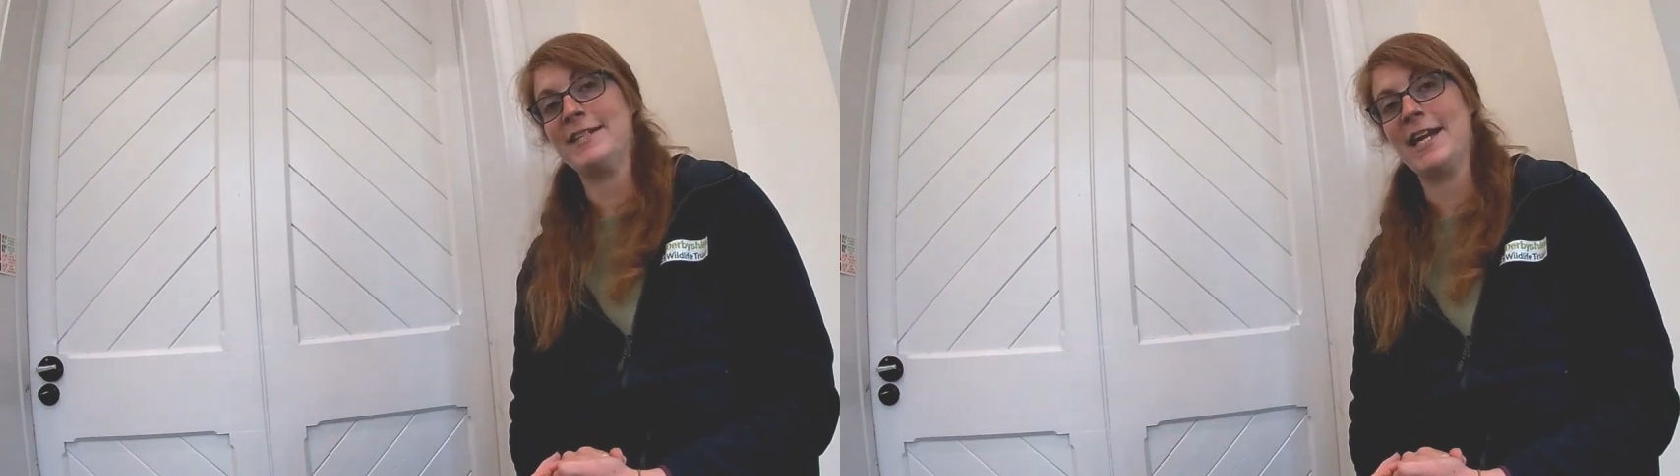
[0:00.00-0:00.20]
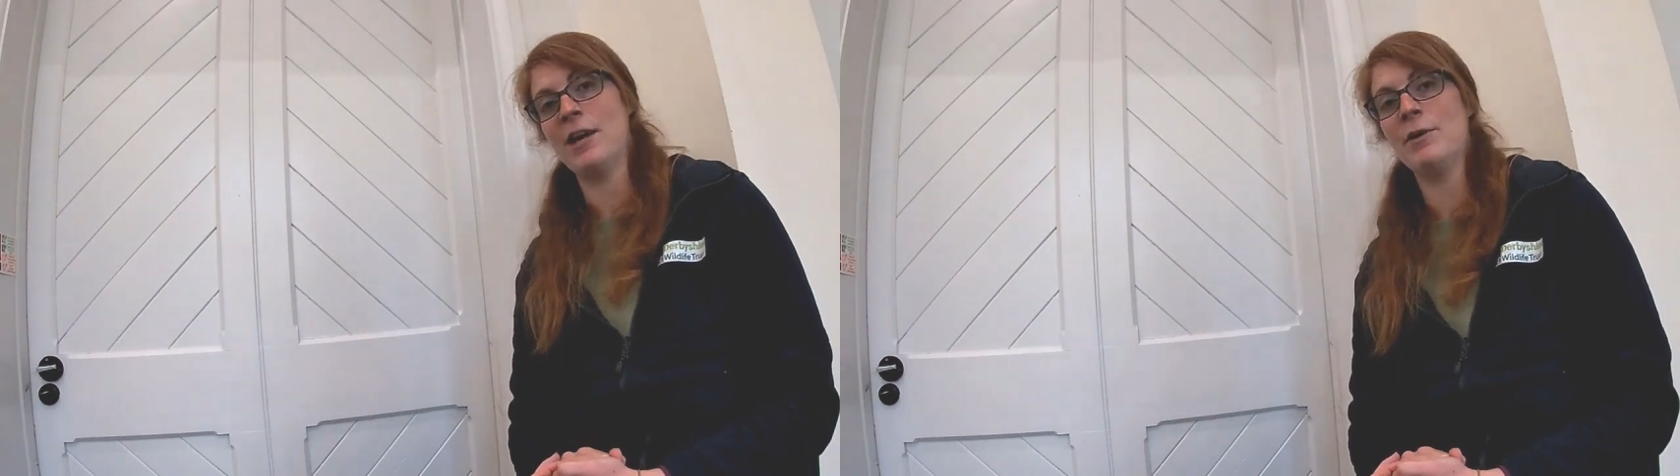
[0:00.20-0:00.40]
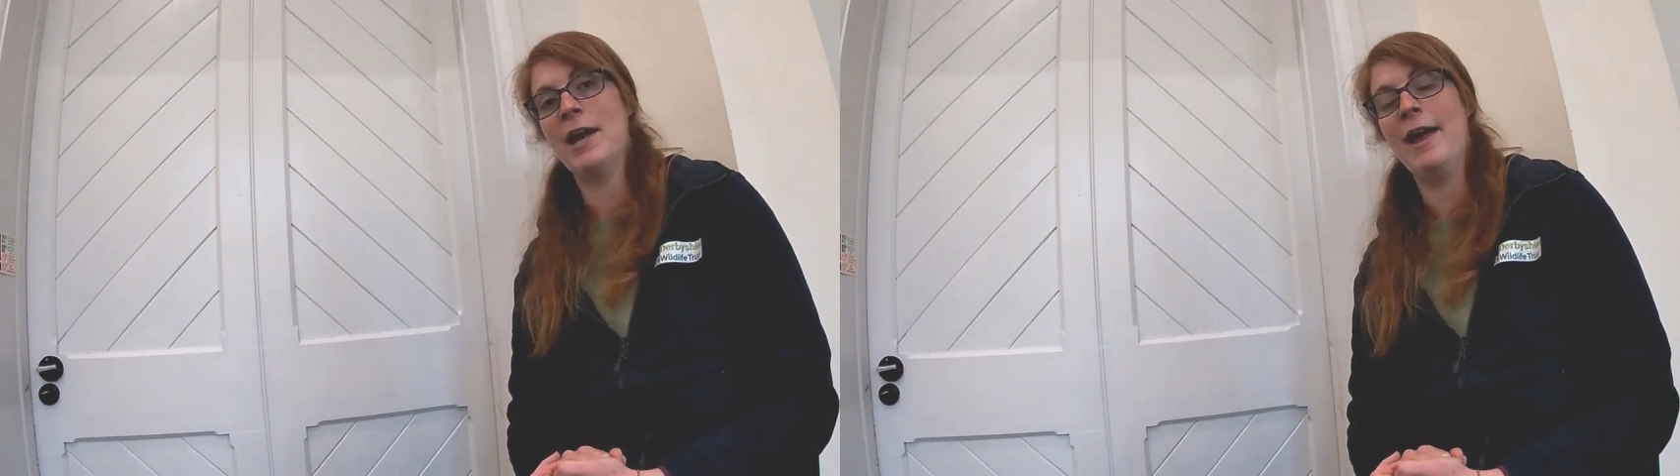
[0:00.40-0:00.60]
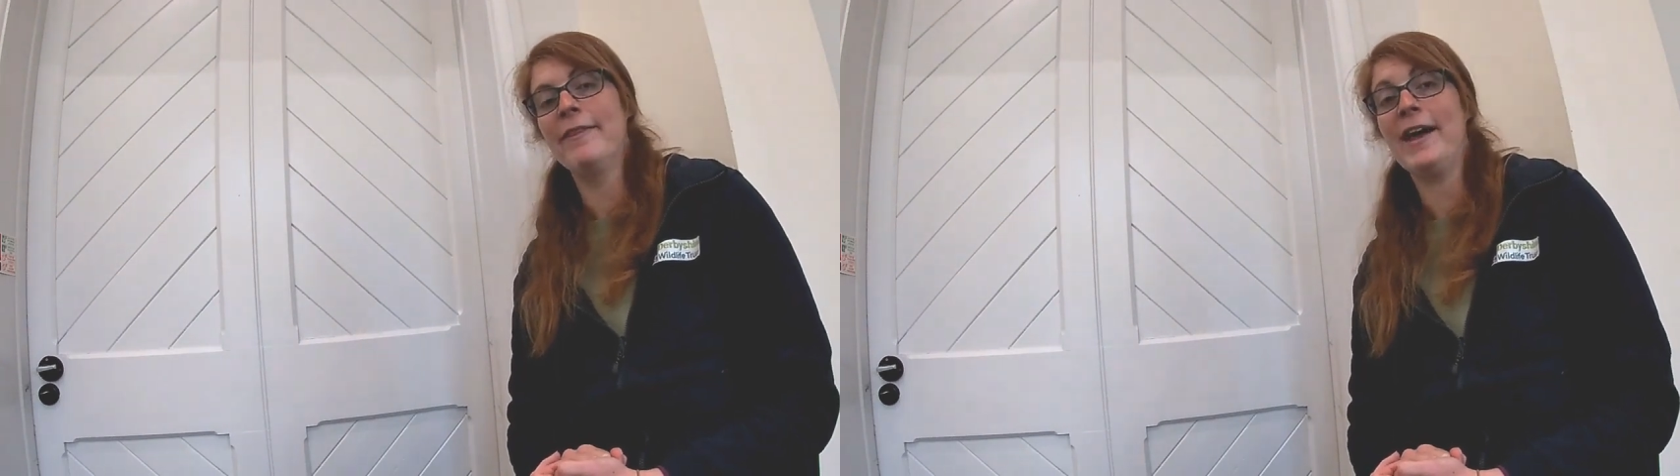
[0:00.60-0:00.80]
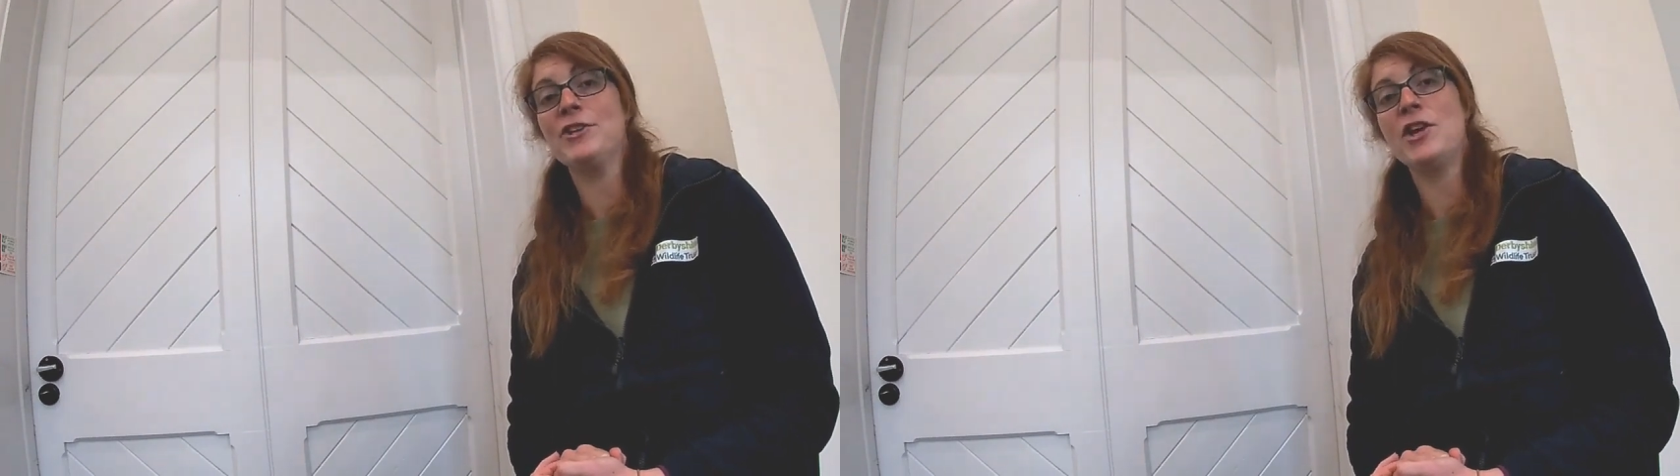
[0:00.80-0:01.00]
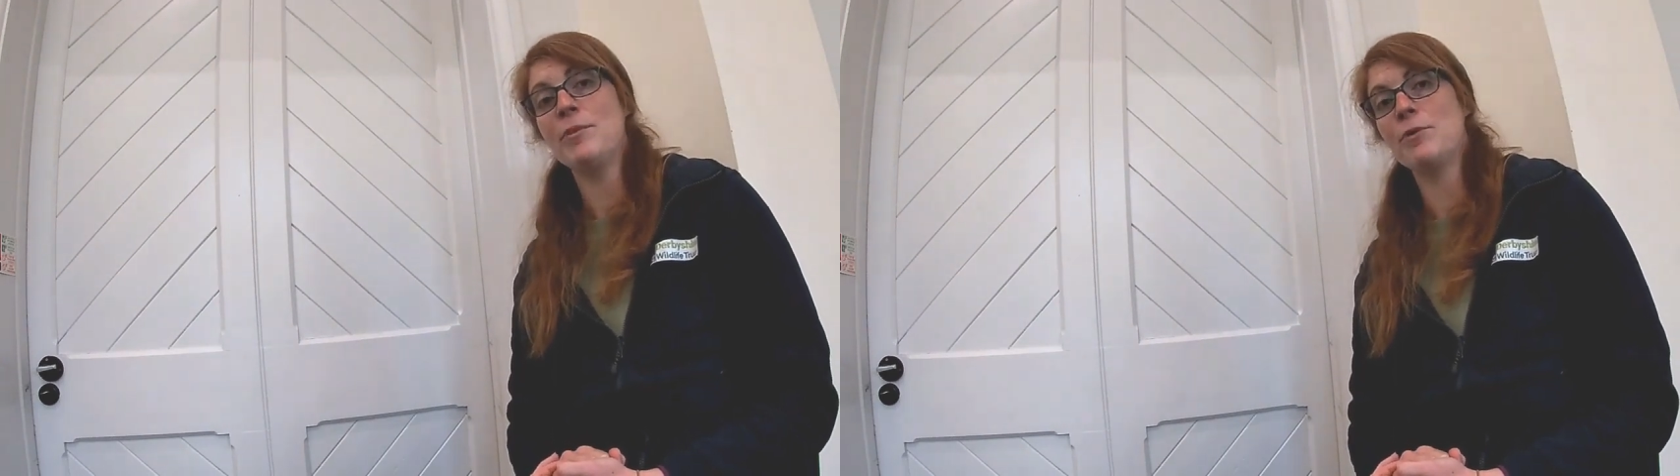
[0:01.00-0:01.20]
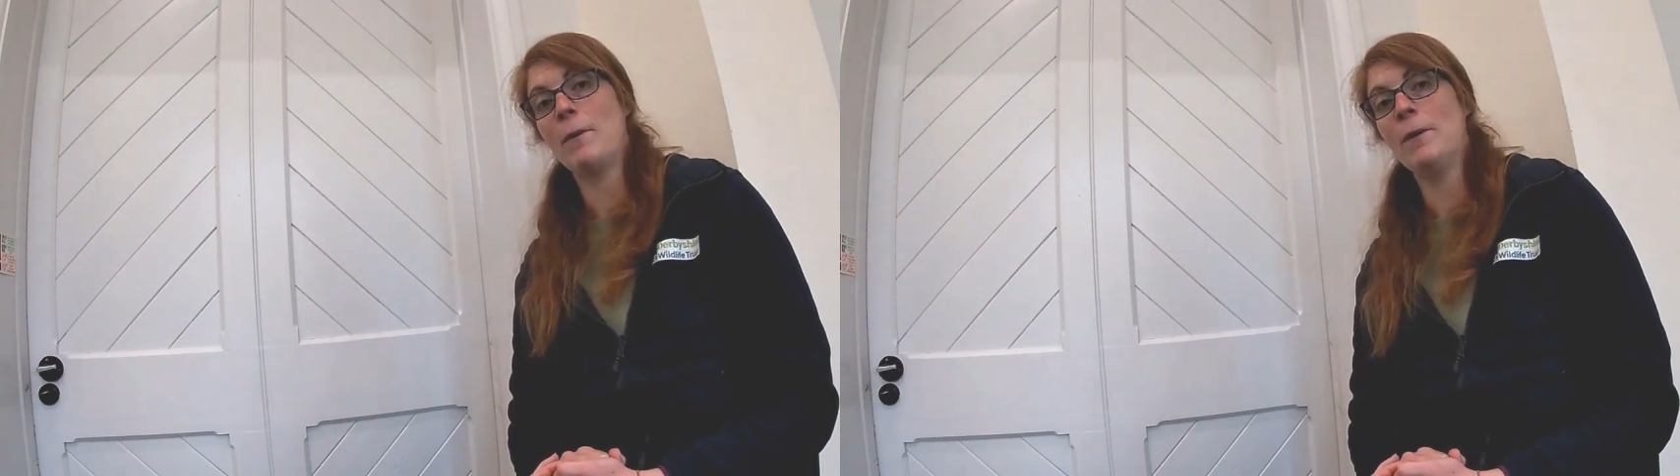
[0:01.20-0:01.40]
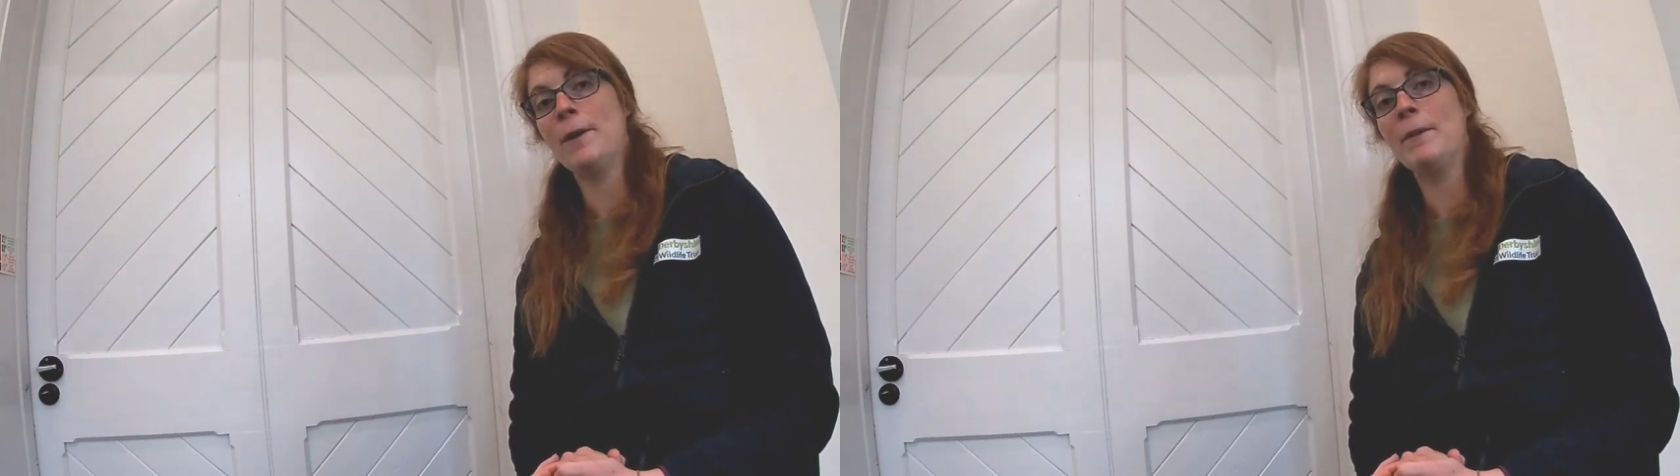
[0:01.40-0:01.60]
a video, that's no
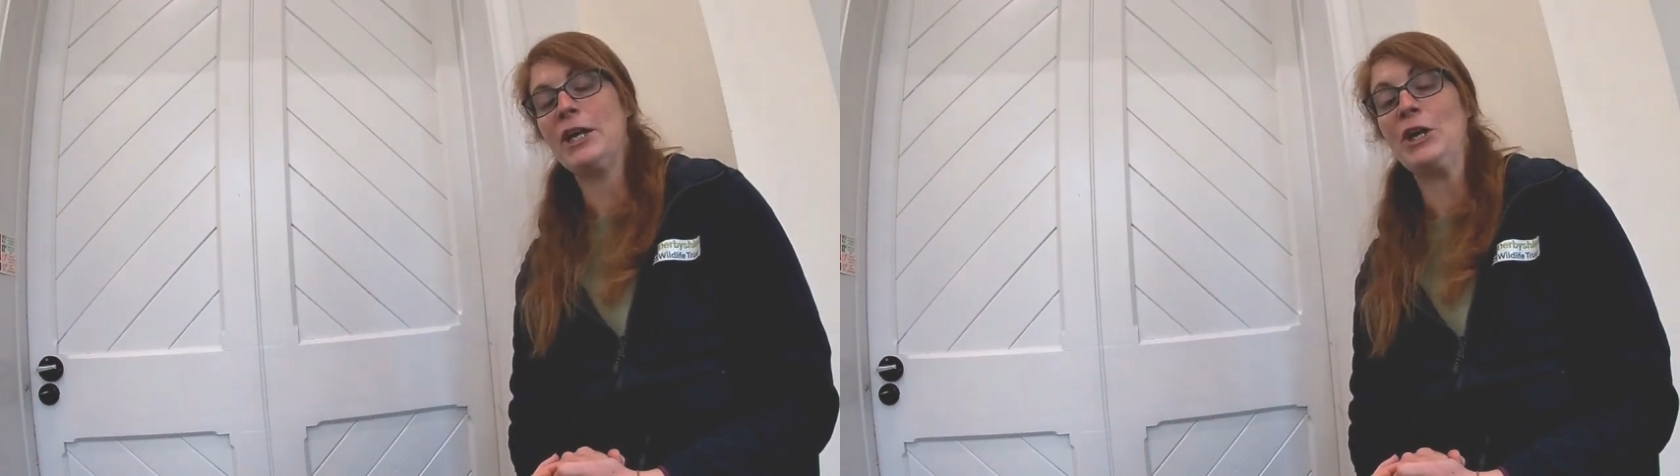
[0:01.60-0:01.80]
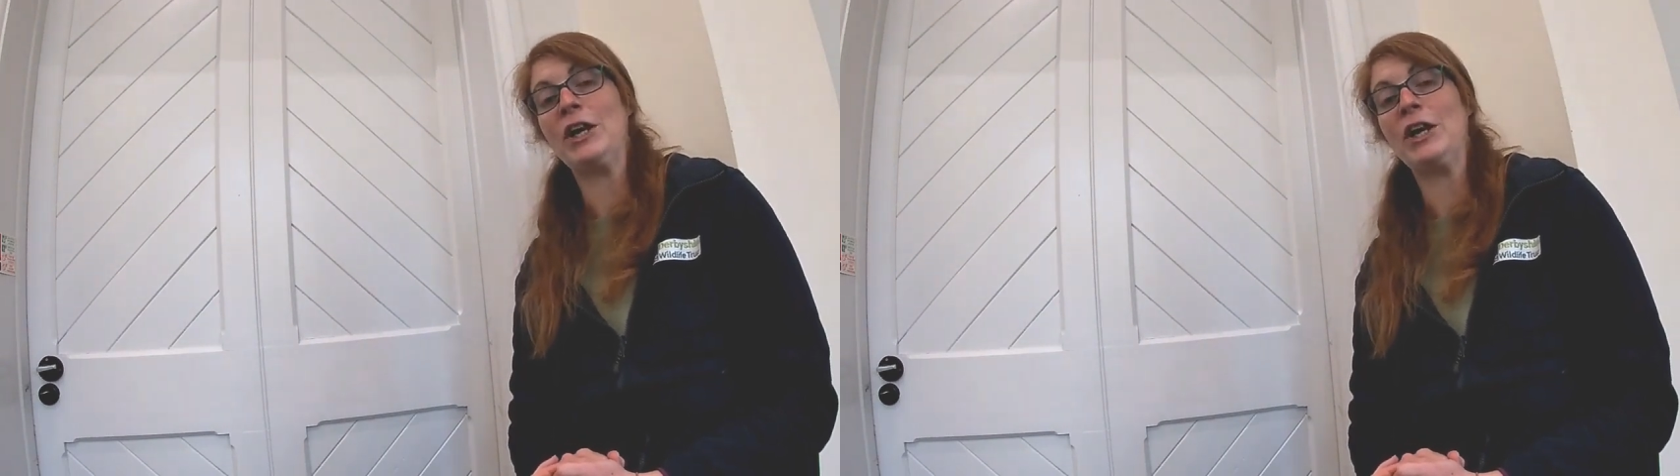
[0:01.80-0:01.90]
problem.